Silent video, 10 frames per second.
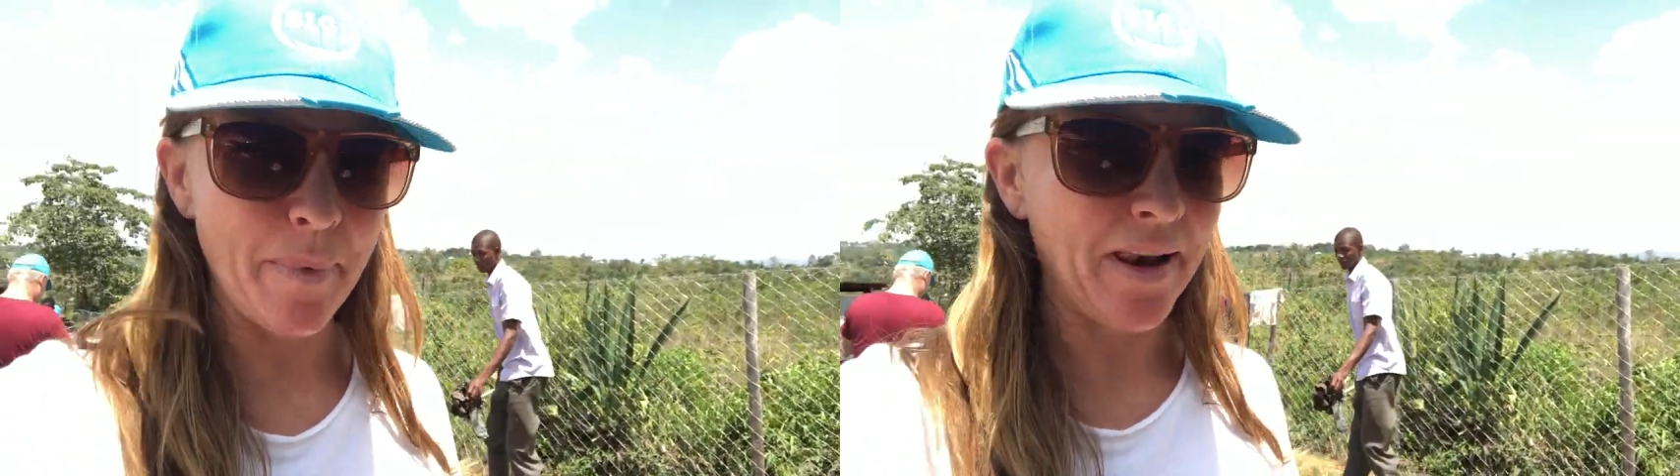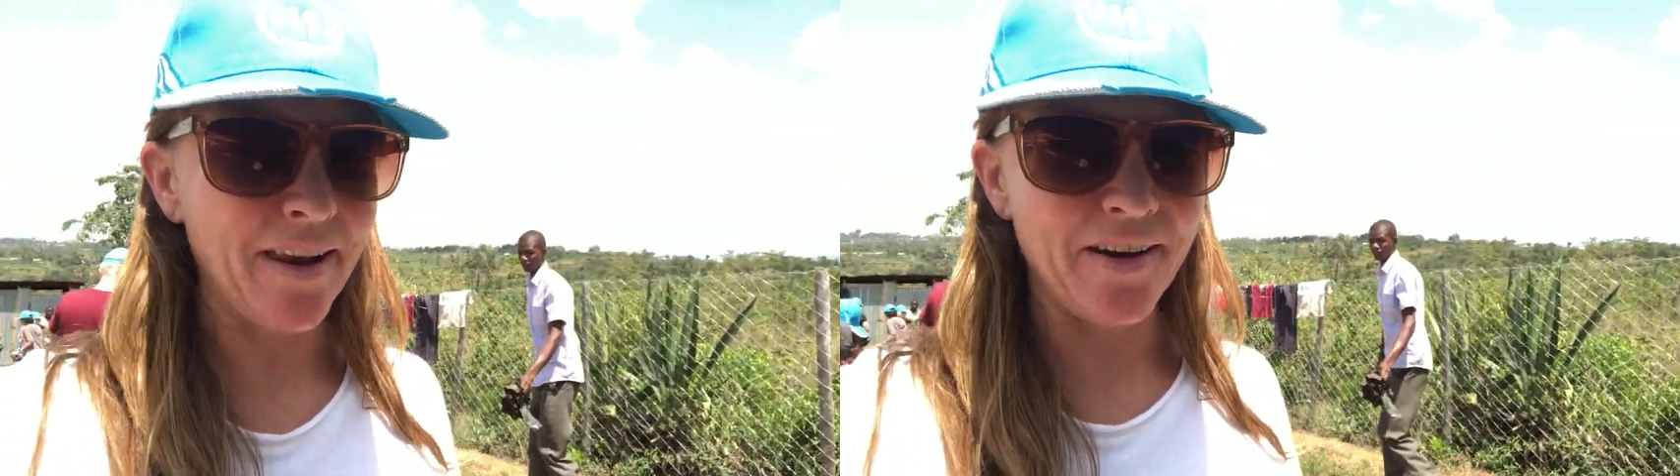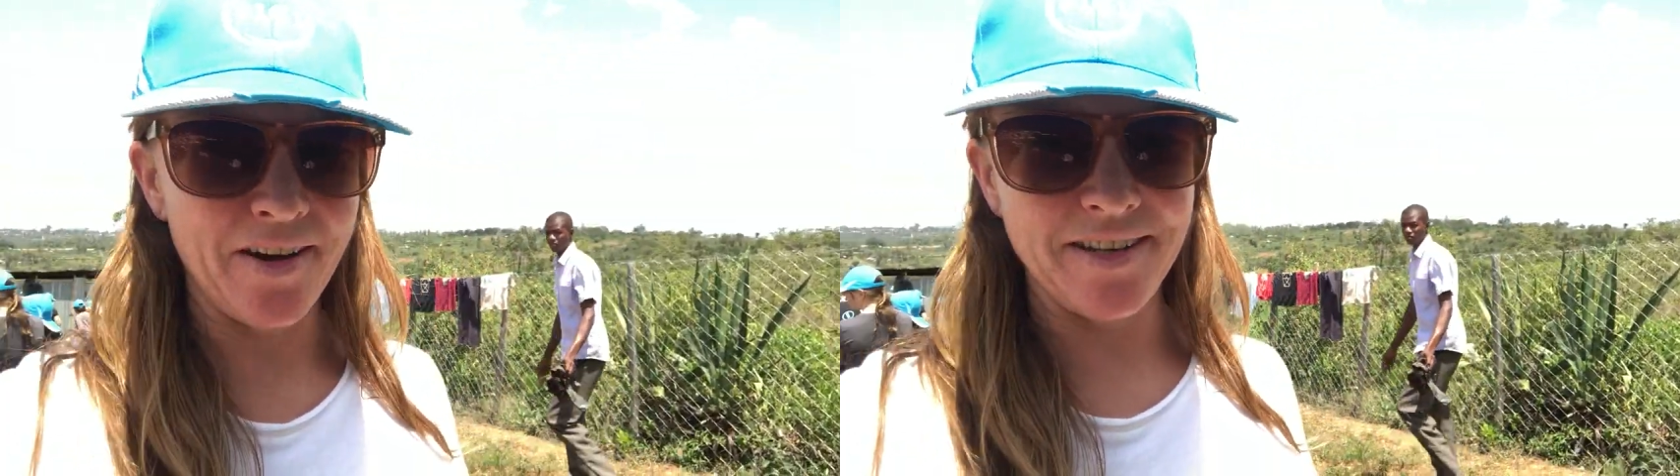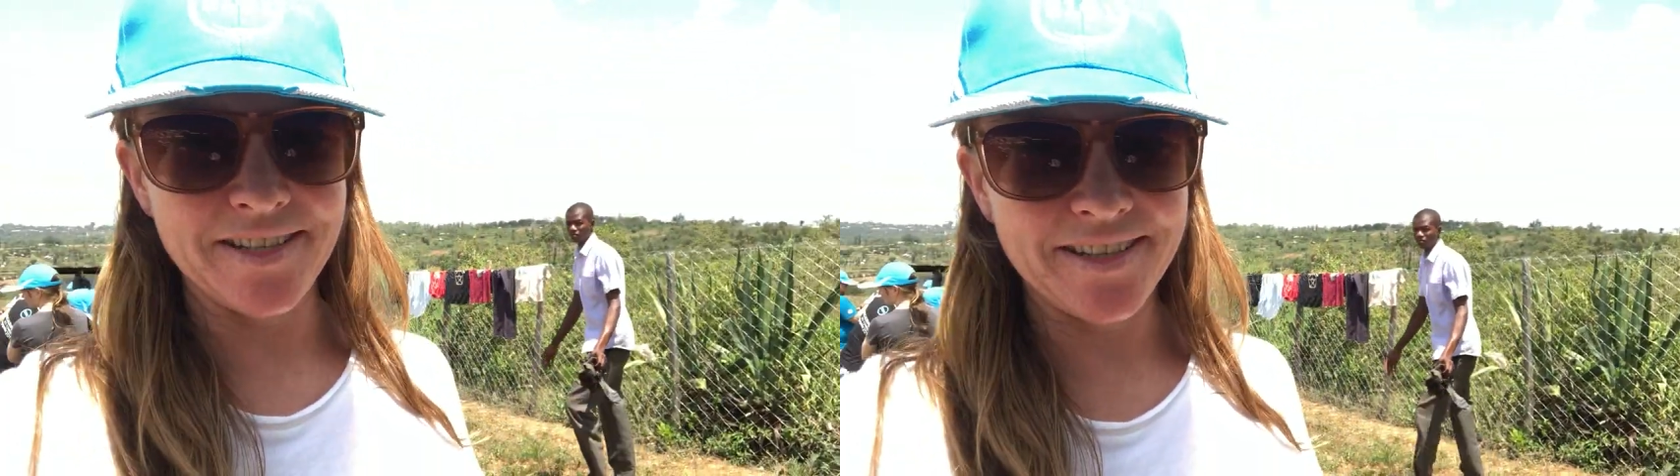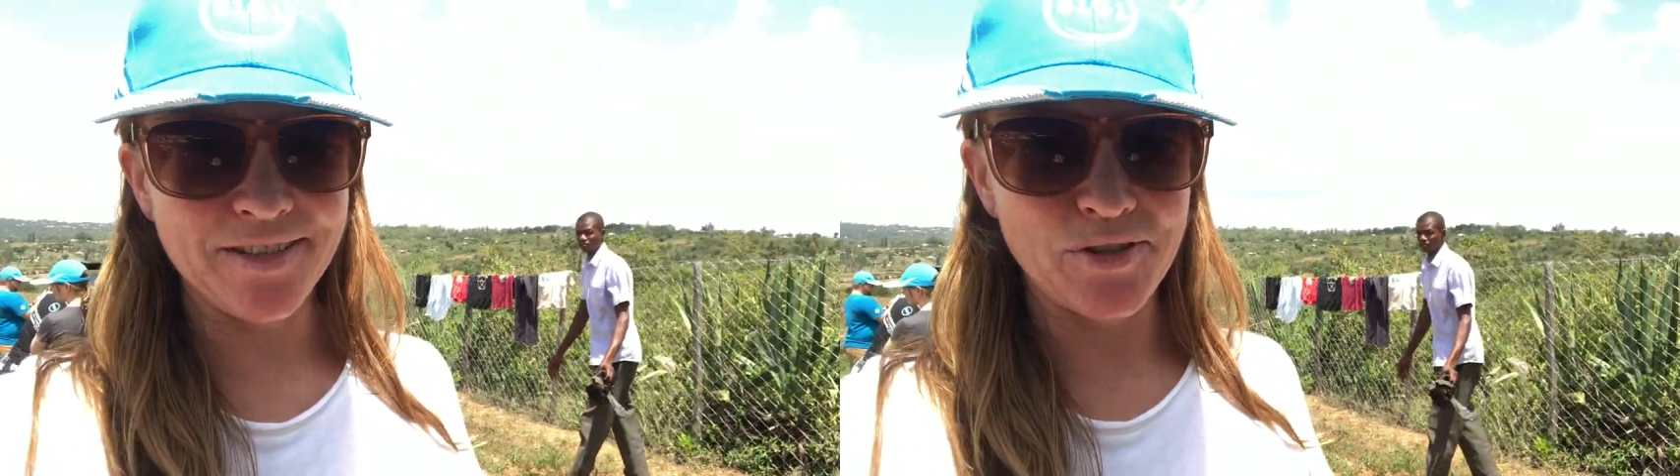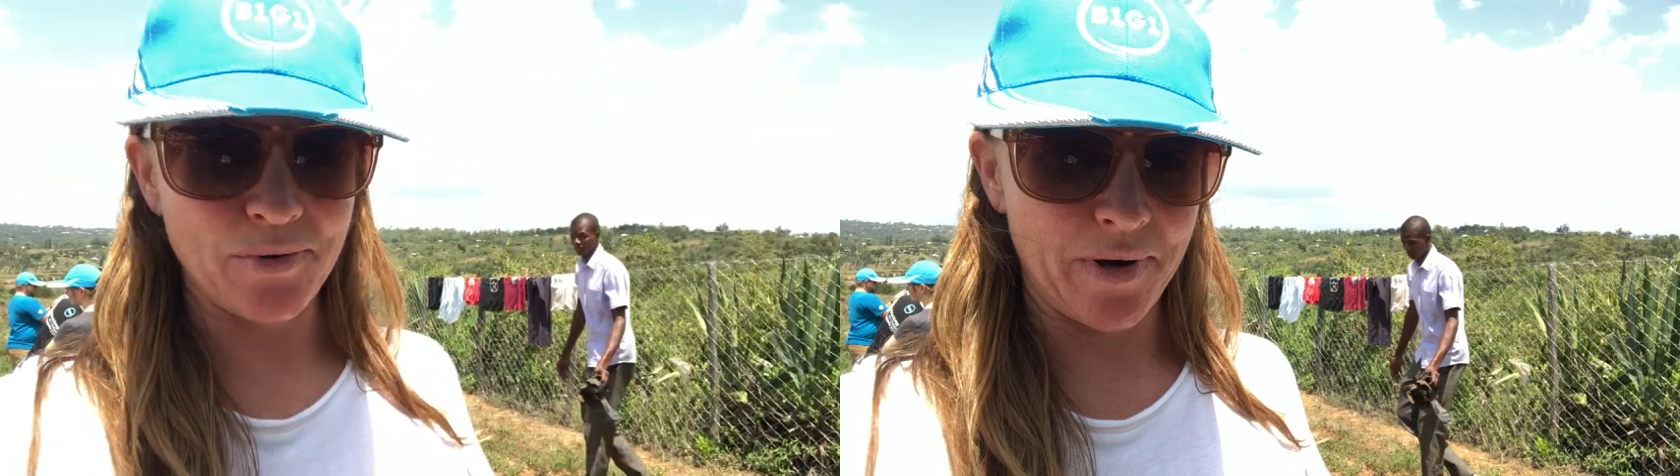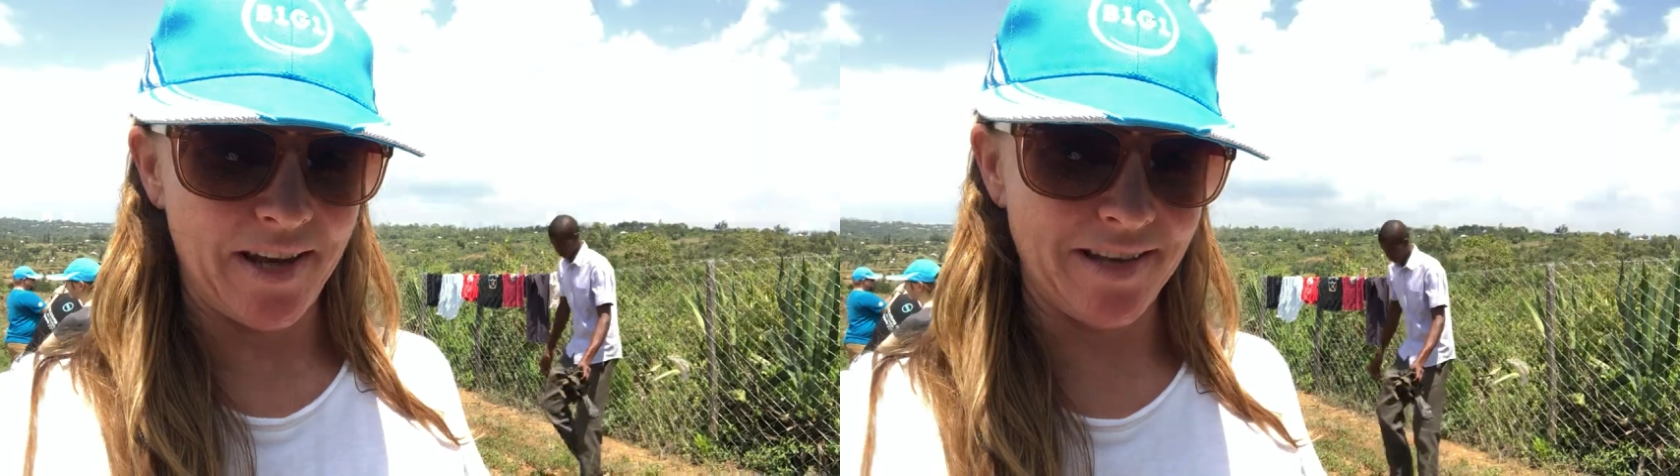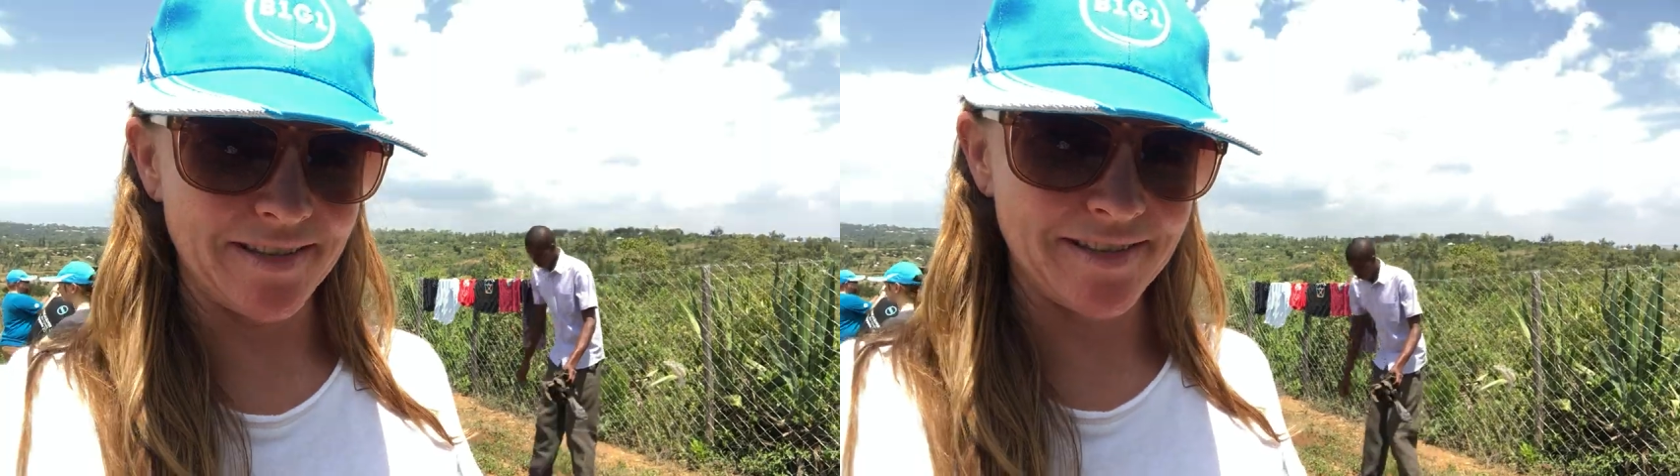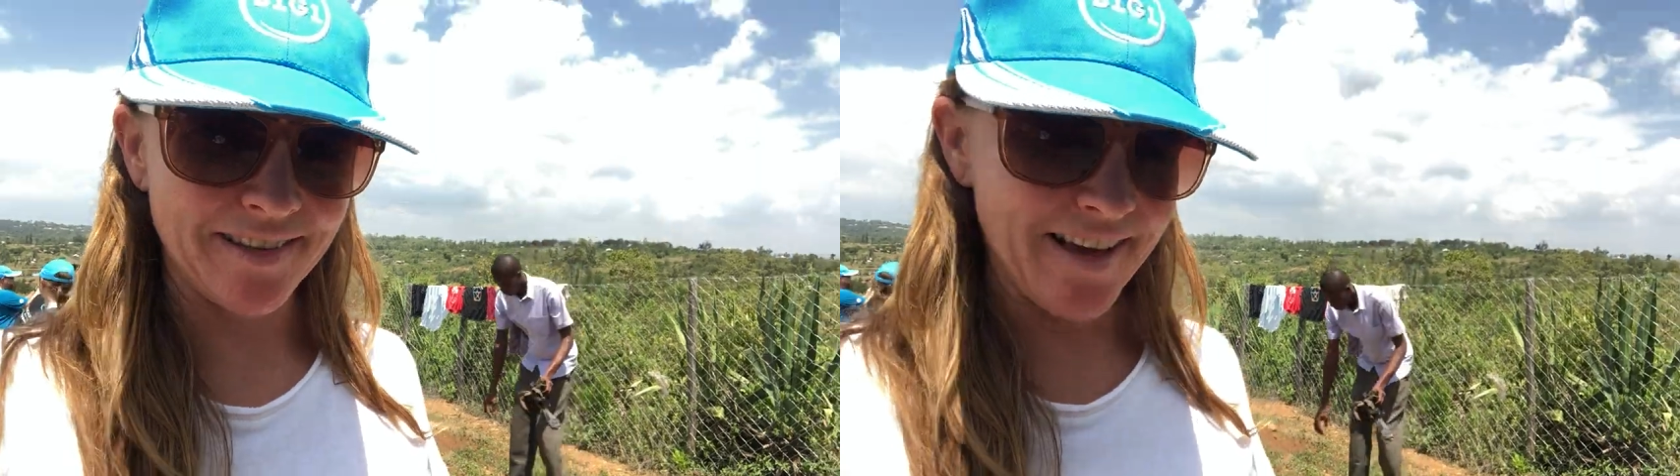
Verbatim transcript: plant trees